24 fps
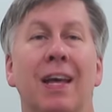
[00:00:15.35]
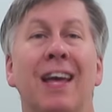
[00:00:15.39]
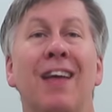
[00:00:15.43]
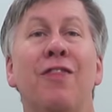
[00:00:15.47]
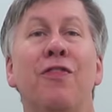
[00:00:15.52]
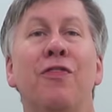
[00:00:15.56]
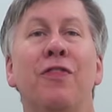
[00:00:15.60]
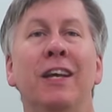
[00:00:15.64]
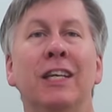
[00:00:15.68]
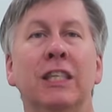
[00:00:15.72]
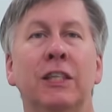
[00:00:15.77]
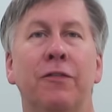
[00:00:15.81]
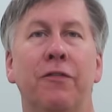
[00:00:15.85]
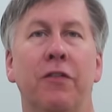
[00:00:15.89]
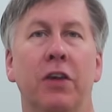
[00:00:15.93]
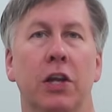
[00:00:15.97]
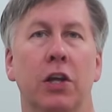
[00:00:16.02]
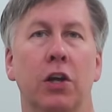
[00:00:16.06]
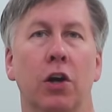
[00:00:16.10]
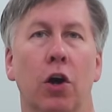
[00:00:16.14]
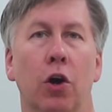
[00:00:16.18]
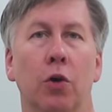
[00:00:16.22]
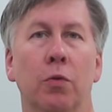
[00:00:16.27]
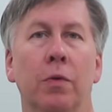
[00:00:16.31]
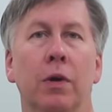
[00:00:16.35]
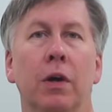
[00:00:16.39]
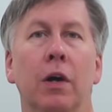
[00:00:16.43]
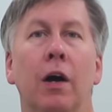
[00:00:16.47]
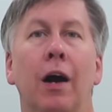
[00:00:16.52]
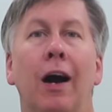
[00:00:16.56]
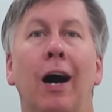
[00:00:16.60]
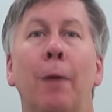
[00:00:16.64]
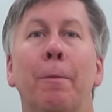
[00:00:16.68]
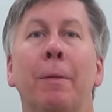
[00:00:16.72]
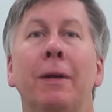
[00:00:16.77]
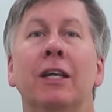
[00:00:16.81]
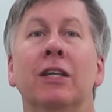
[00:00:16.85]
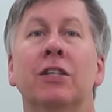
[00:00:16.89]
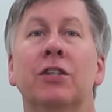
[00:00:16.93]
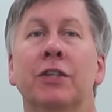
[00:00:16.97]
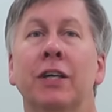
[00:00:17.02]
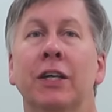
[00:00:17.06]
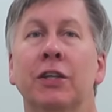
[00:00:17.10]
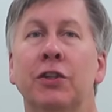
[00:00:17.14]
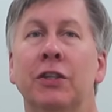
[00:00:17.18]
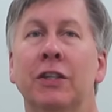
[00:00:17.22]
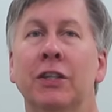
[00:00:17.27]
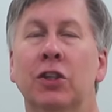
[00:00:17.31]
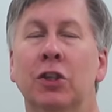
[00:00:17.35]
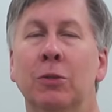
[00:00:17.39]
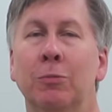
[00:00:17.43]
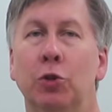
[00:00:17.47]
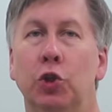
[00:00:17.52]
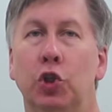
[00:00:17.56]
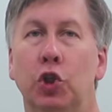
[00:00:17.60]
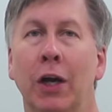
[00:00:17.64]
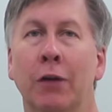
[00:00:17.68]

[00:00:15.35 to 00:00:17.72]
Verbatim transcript: In this video, I'll be discussing some